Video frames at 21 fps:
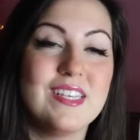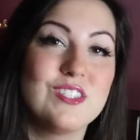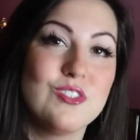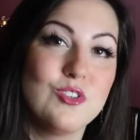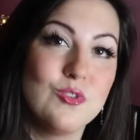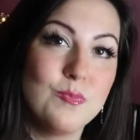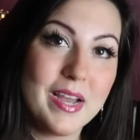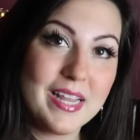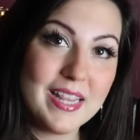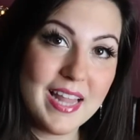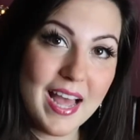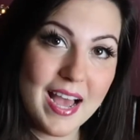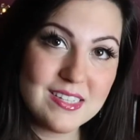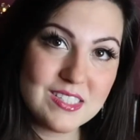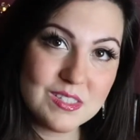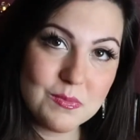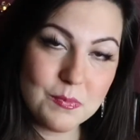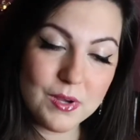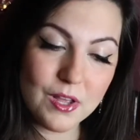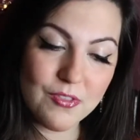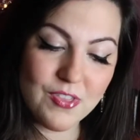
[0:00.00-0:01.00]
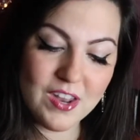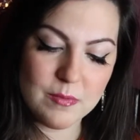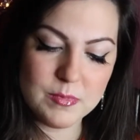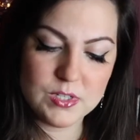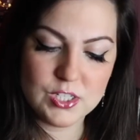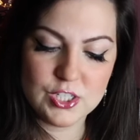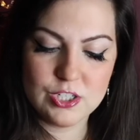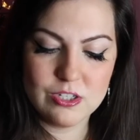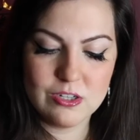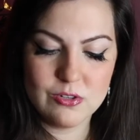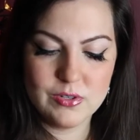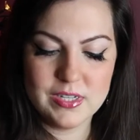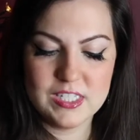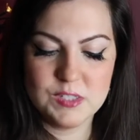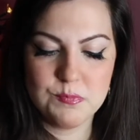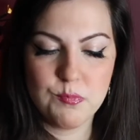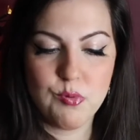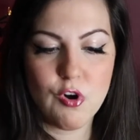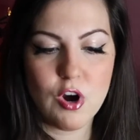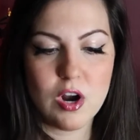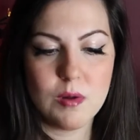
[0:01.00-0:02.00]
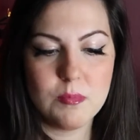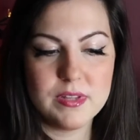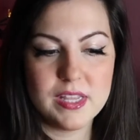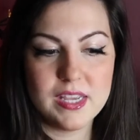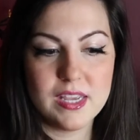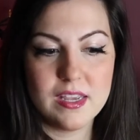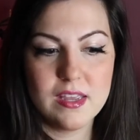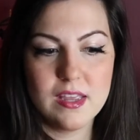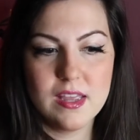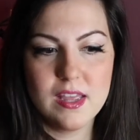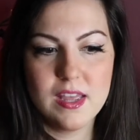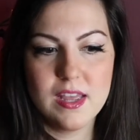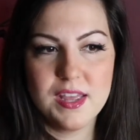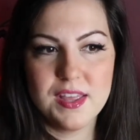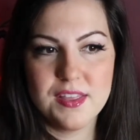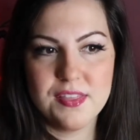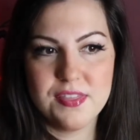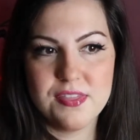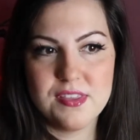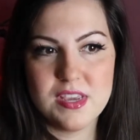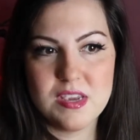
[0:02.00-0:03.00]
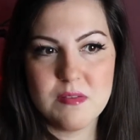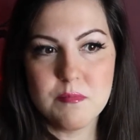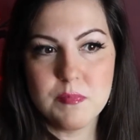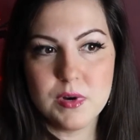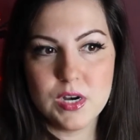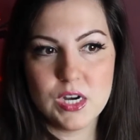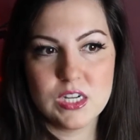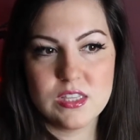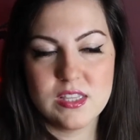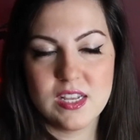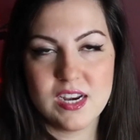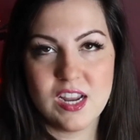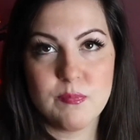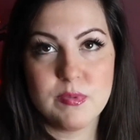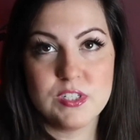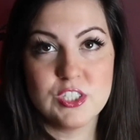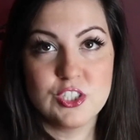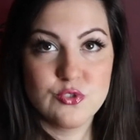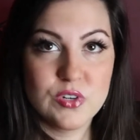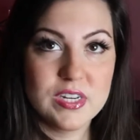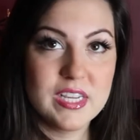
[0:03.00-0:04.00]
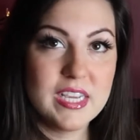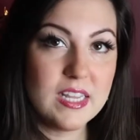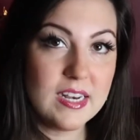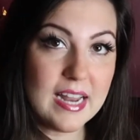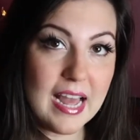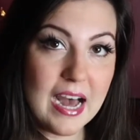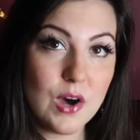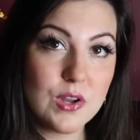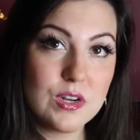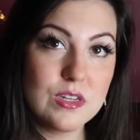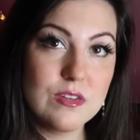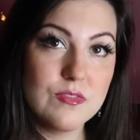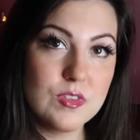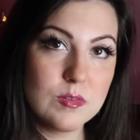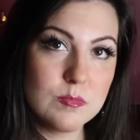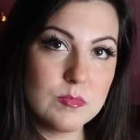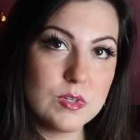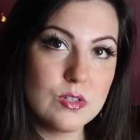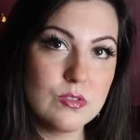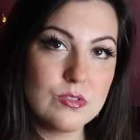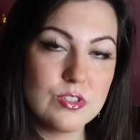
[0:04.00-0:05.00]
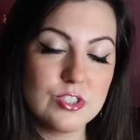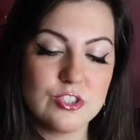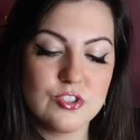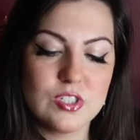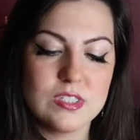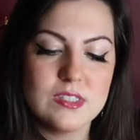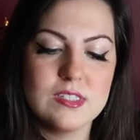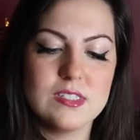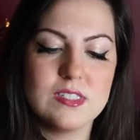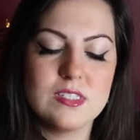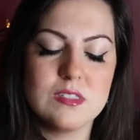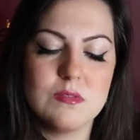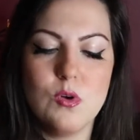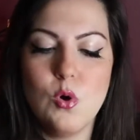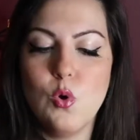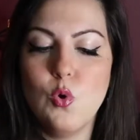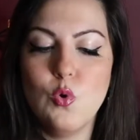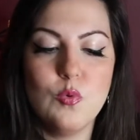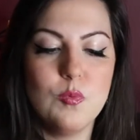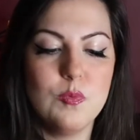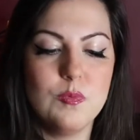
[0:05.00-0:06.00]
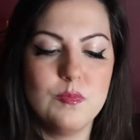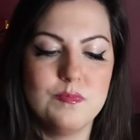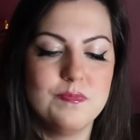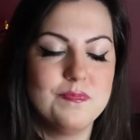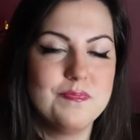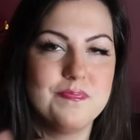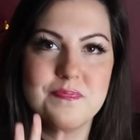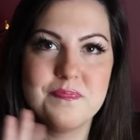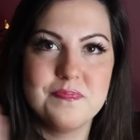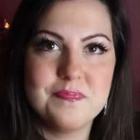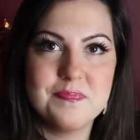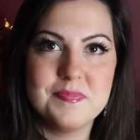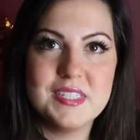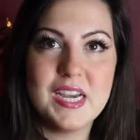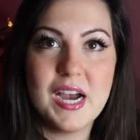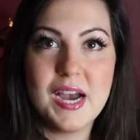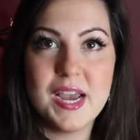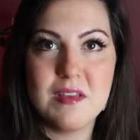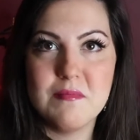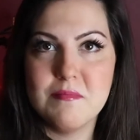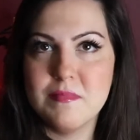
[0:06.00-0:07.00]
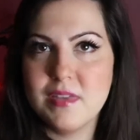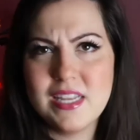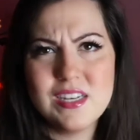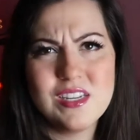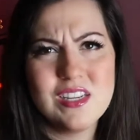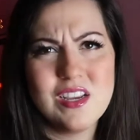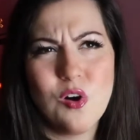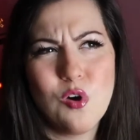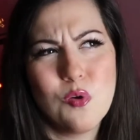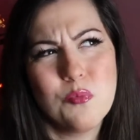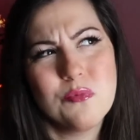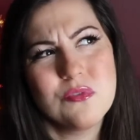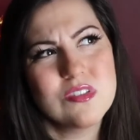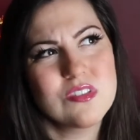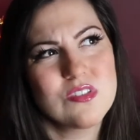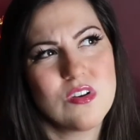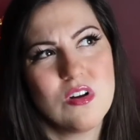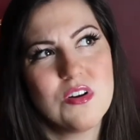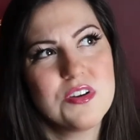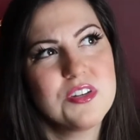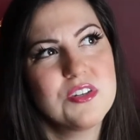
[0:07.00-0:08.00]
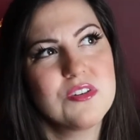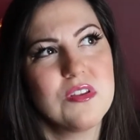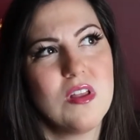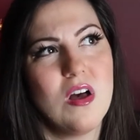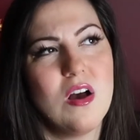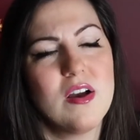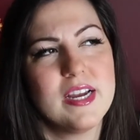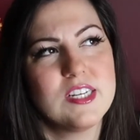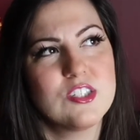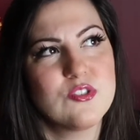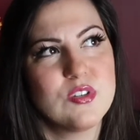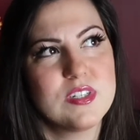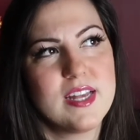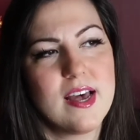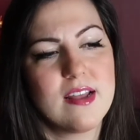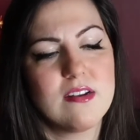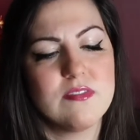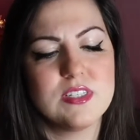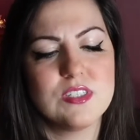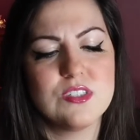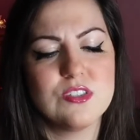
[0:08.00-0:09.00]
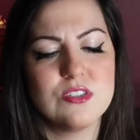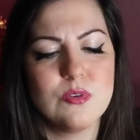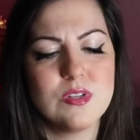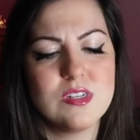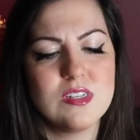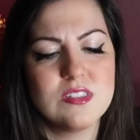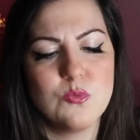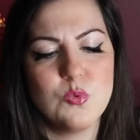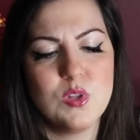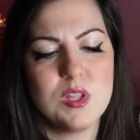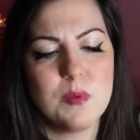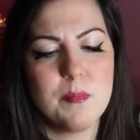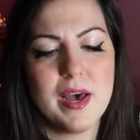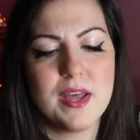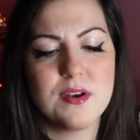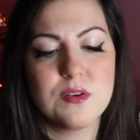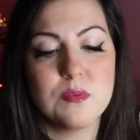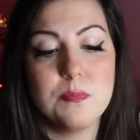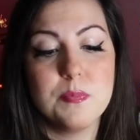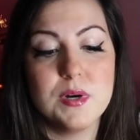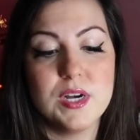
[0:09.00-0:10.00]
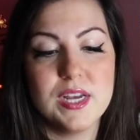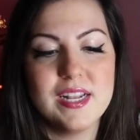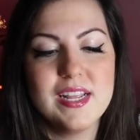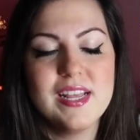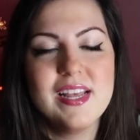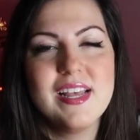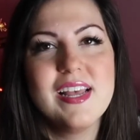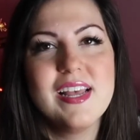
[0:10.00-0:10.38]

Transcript: so my last mug that I'm gonna show is probably the mug that I've been drinking out of the most during this whole time, and almost all year long I drink out of it too. It doesn't really matter, but